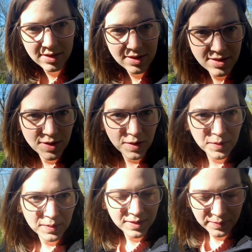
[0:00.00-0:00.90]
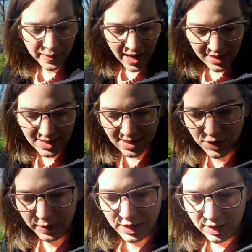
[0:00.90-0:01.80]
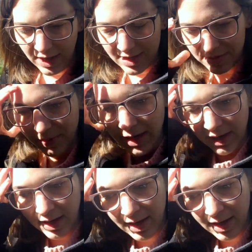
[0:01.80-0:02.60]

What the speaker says: So we had this situation last week